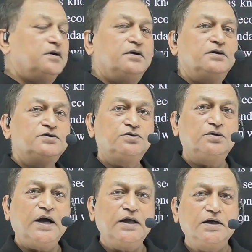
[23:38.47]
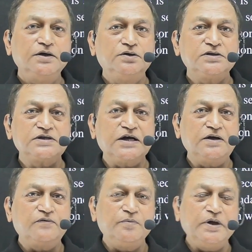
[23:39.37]
so I cannot start
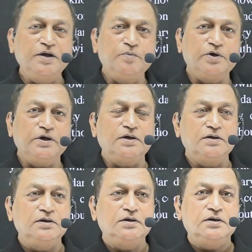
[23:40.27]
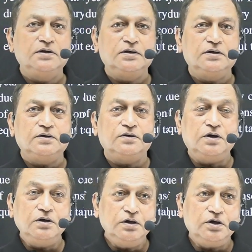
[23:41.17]
from any point
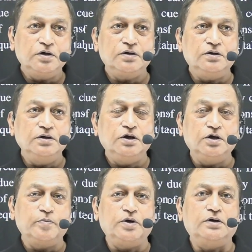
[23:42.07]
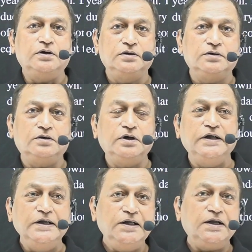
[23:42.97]
on log plot. On
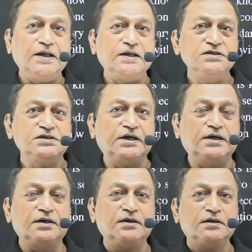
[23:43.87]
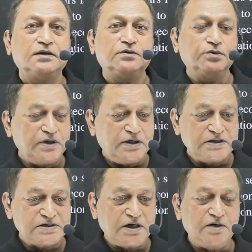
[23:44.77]
linear I can start, okay, let's
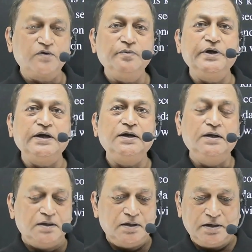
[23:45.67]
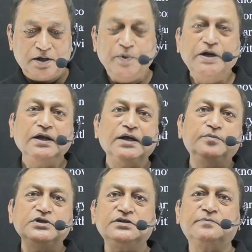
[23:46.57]
start from here, remaining can be
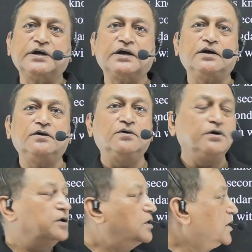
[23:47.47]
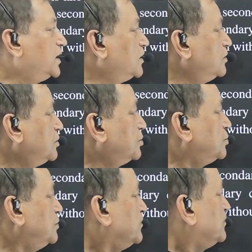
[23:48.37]
subtracted. On log I cannot do.
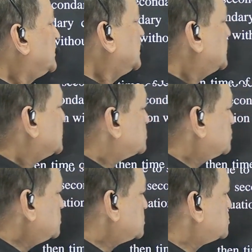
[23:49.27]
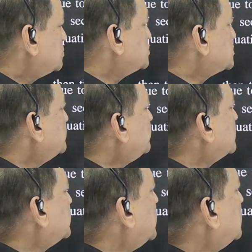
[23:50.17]
So solution for
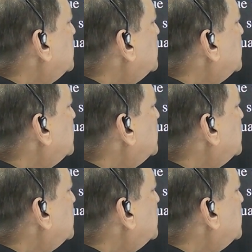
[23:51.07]
that